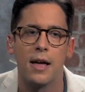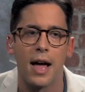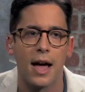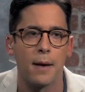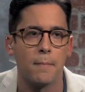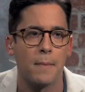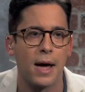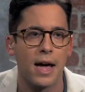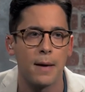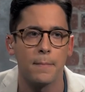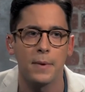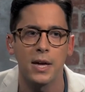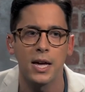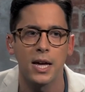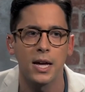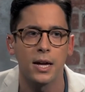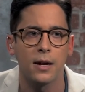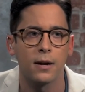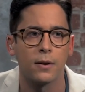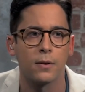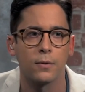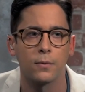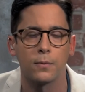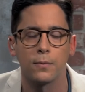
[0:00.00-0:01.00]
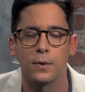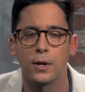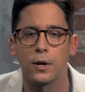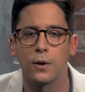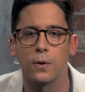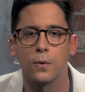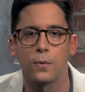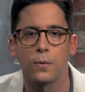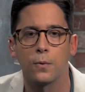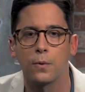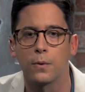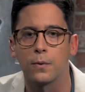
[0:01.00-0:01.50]
And maybe, uh, you
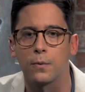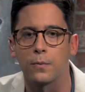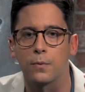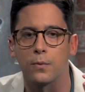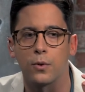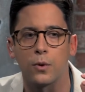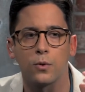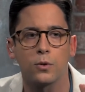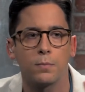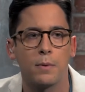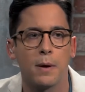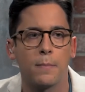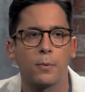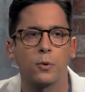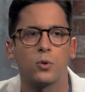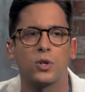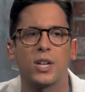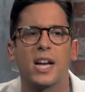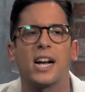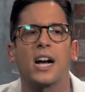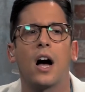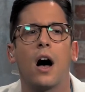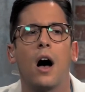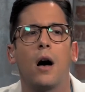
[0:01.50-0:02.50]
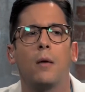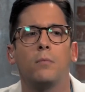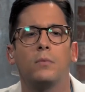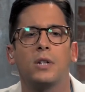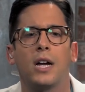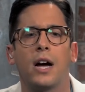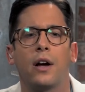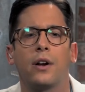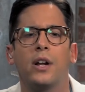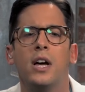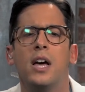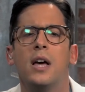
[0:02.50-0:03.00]
know, those people who say calm
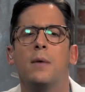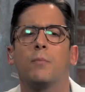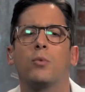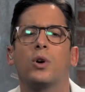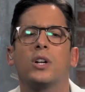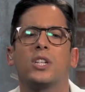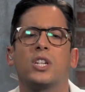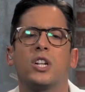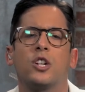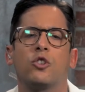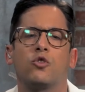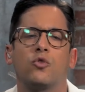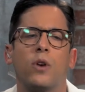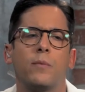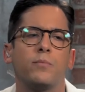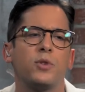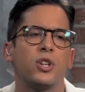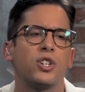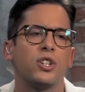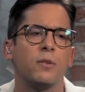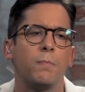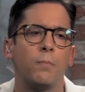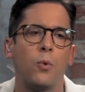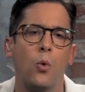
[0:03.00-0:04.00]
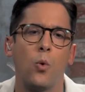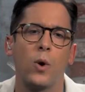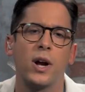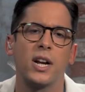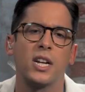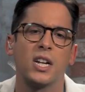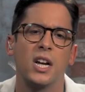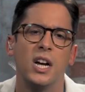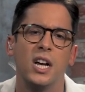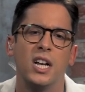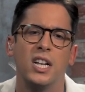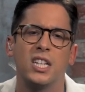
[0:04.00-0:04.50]
down, President Trump, just
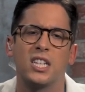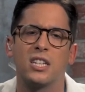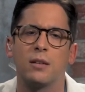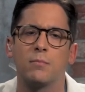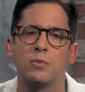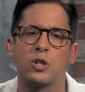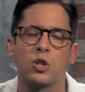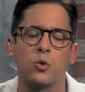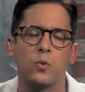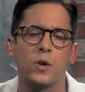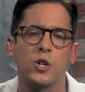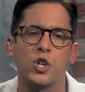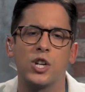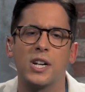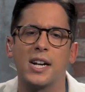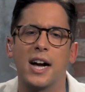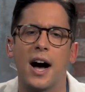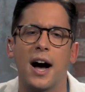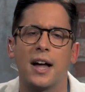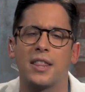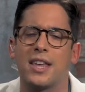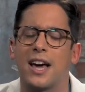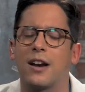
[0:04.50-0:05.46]
appoint some squishy guy.